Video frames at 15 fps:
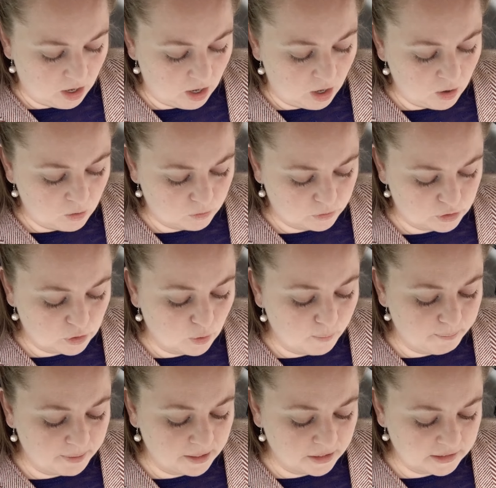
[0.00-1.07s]
Oh, so
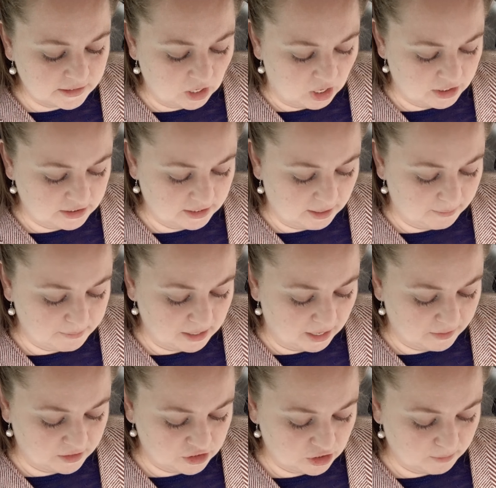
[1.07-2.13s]
Bill's got to come
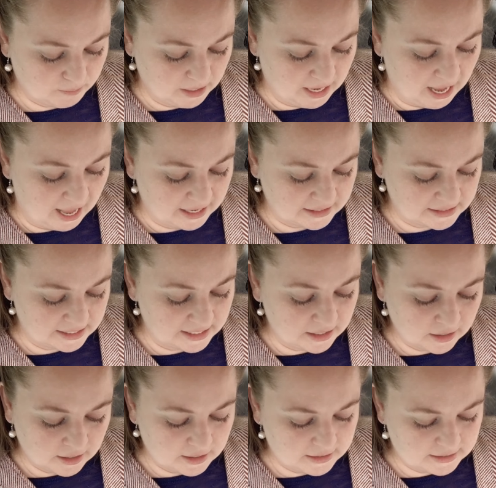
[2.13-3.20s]
down the chimney, has he?
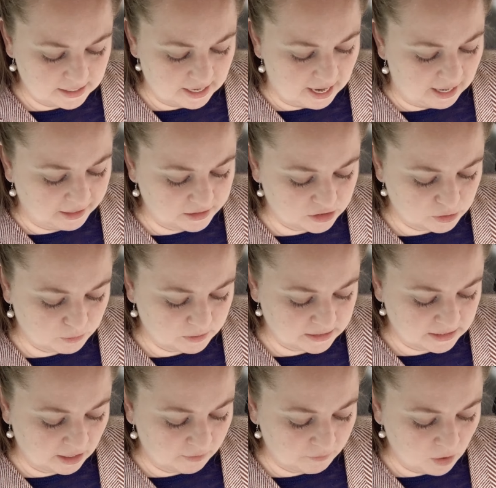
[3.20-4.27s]
Said Alice to
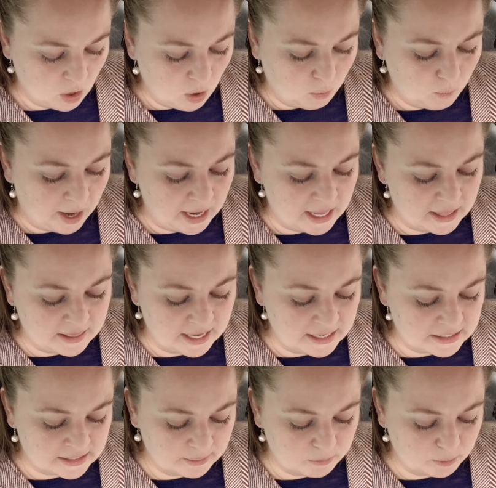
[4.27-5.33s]
herself. Why, they
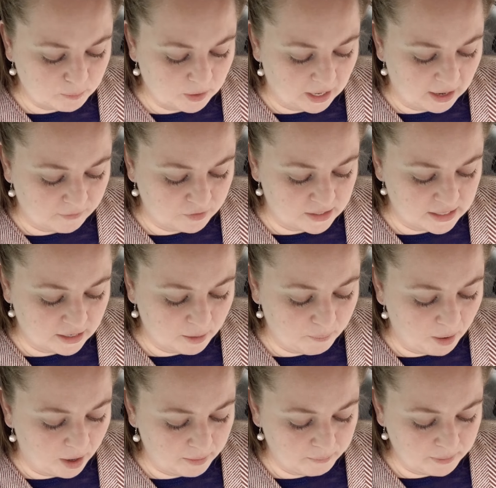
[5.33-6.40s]
seem to put everything
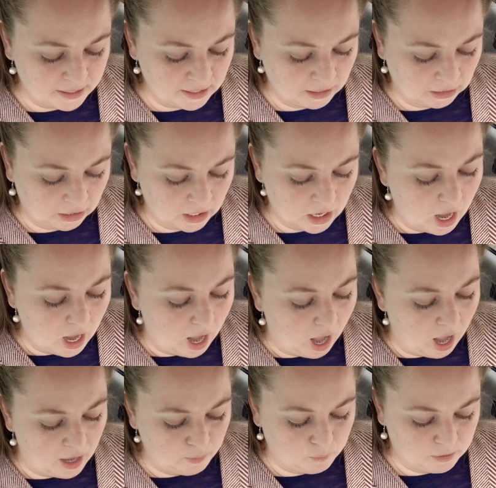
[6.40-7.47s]
upon Bill.
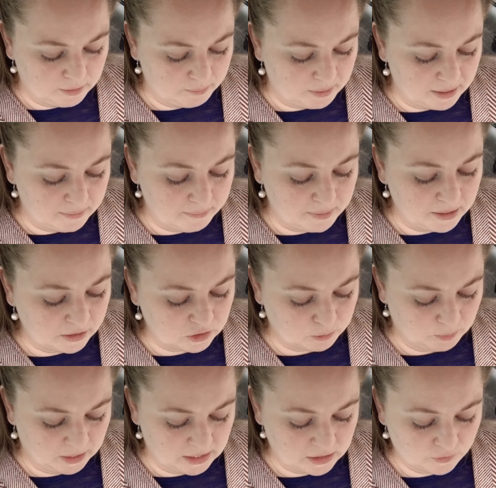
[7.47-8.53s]
I wouldn't be in Bill's
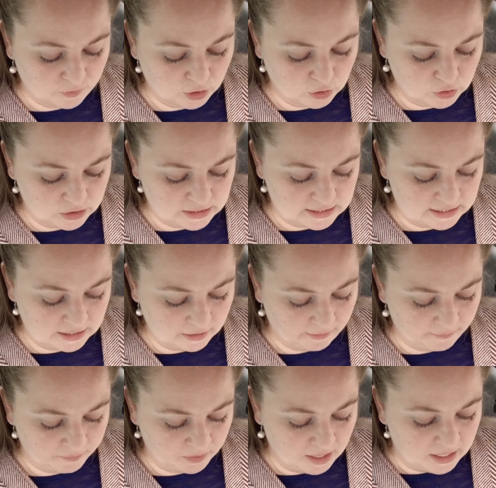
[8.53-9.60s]
place for a good deal.
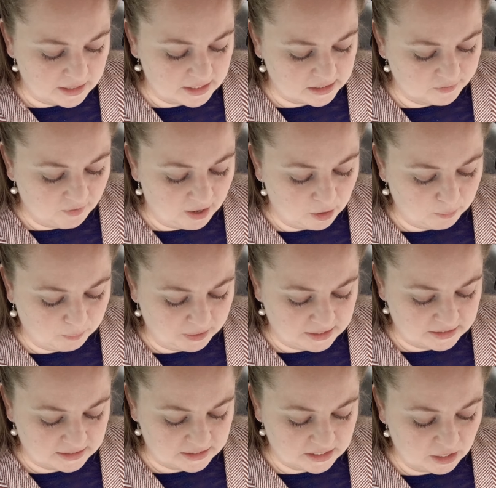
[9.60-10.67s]
This
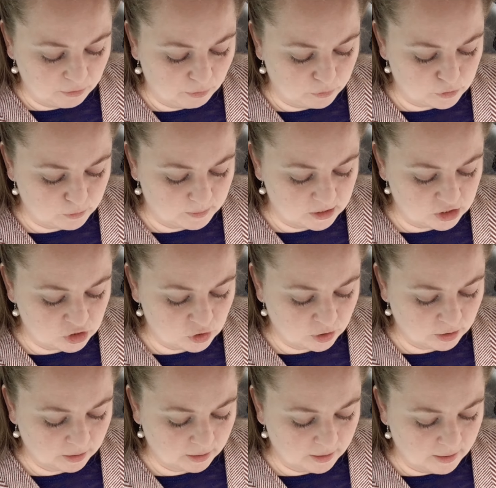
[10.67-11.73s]
fireplace is narrow, to be
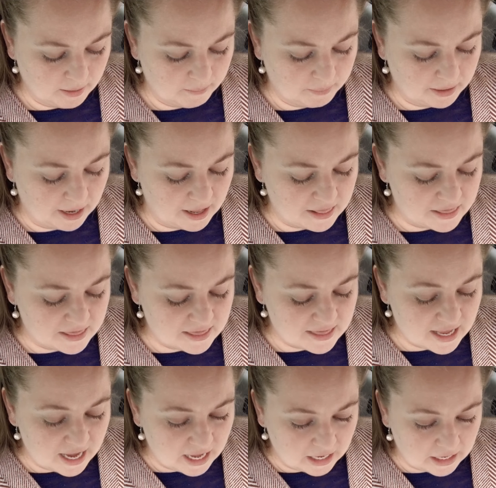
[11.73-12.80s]
sure, but I
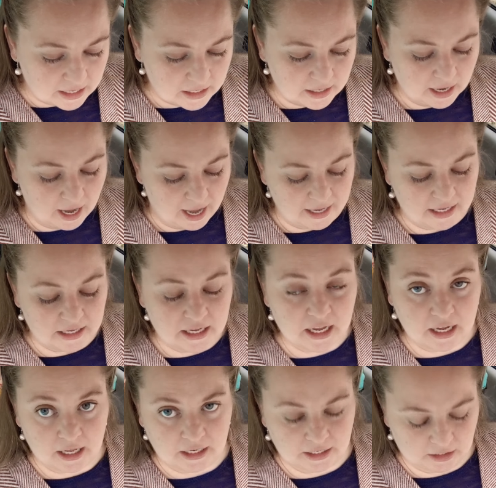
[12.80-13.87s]
think I can
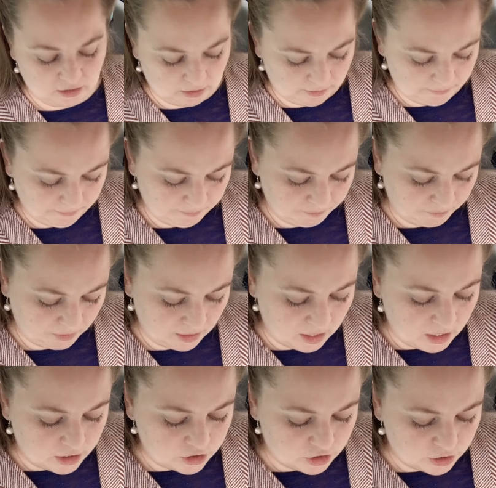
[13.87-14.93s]
kick a little.
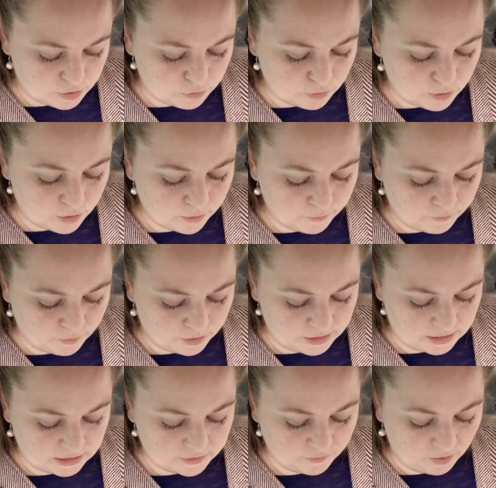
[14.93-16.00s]
She drew her foot
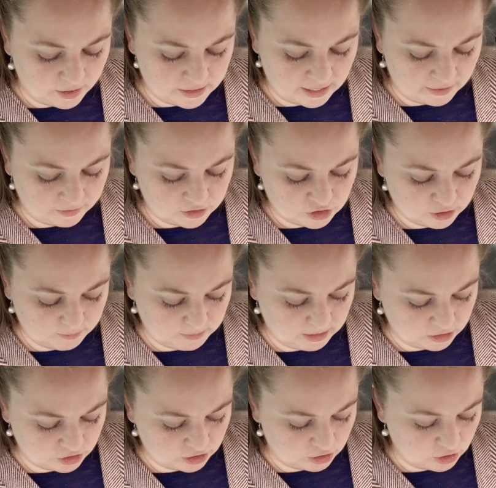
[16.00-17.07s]
as far down the chimney
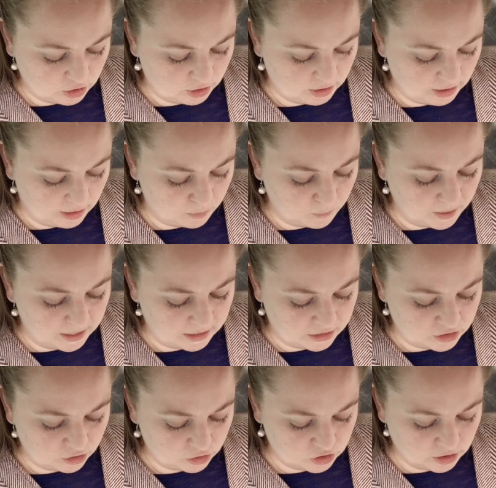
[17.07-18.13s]
as she could, and
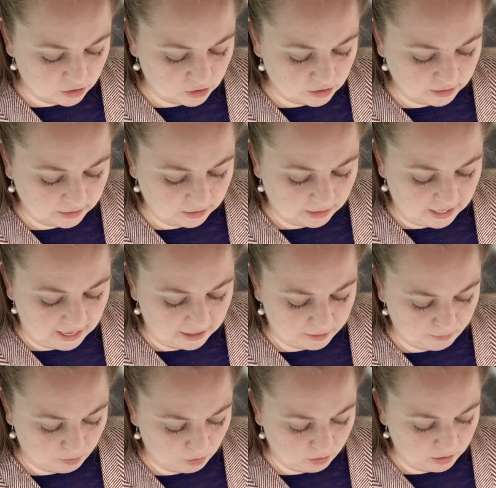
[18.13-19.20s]
waited till she heard a little
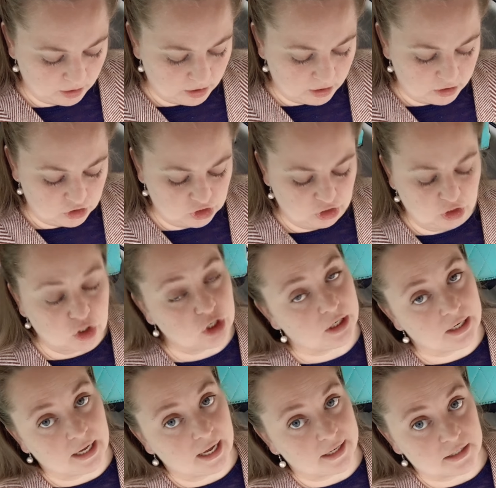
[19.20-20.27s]
animal, she
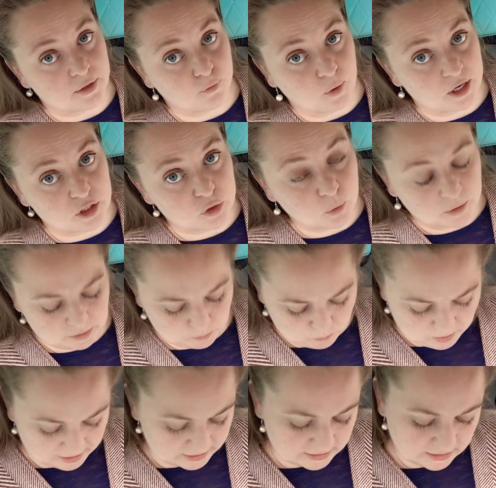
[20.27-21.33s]
couldn't guess of what sort it
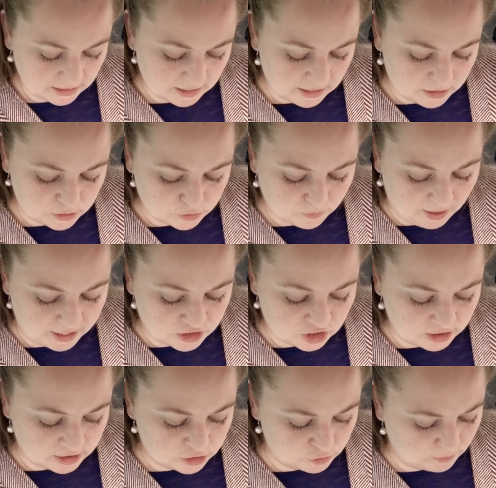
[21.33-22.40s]
was,
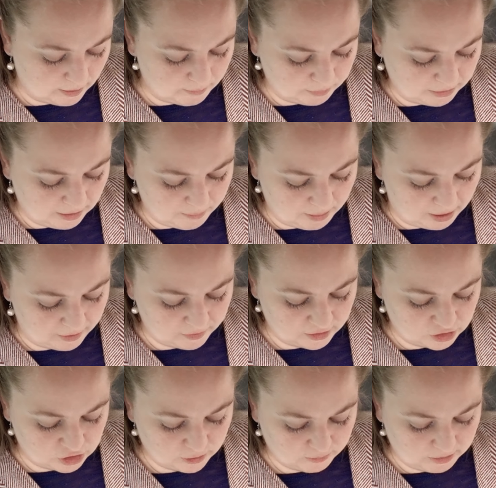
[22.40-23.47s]
scratching and scrambling about in the
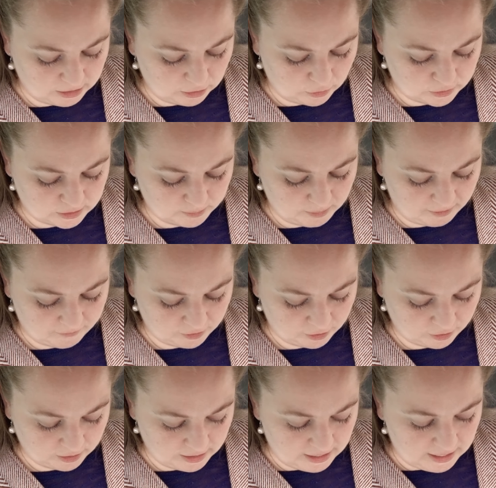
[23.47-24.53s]
chimney close above
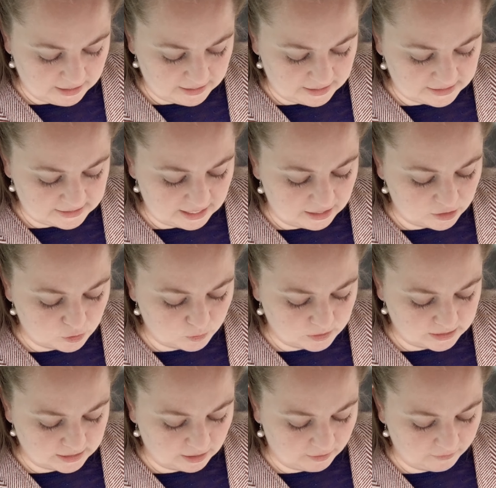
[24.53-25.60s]
her. Then saying to
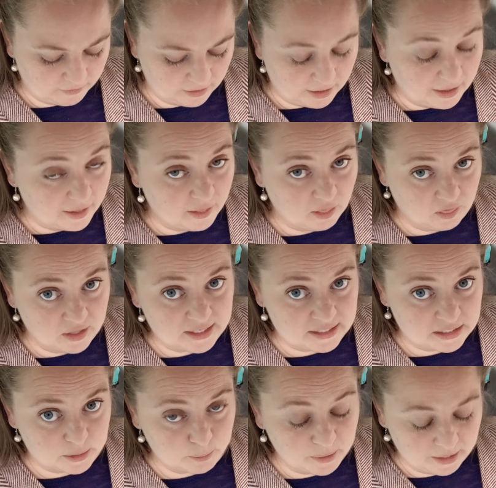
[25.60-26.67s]
herself, "This
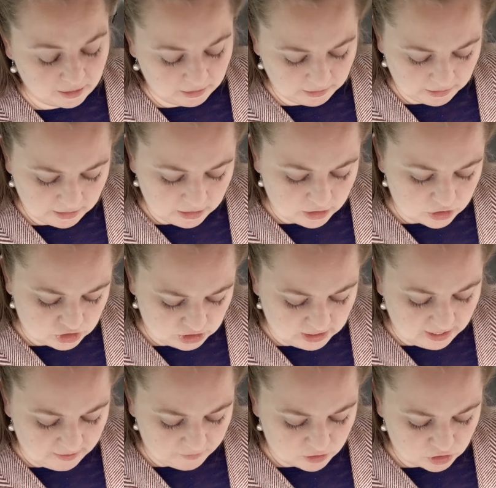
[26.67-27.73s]
is Bill," she
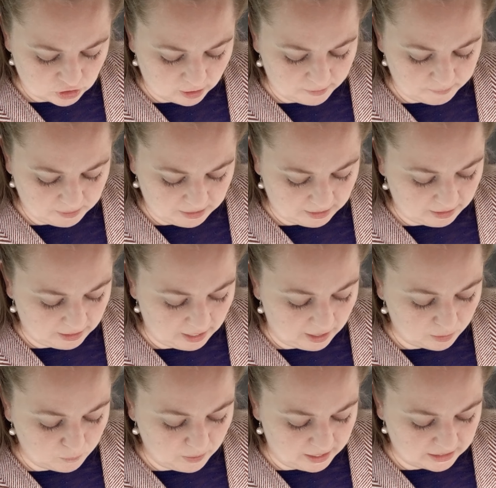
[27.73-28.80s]
gave a sharp kick
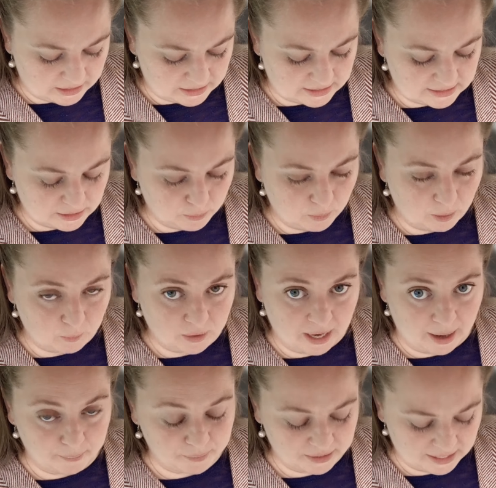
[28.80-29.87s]
and waited to see what would
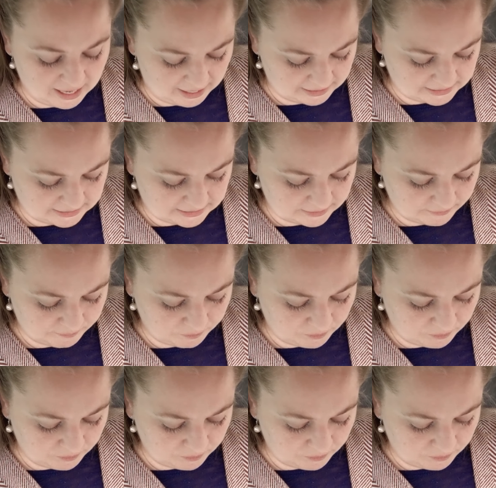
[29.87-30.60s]
happen next.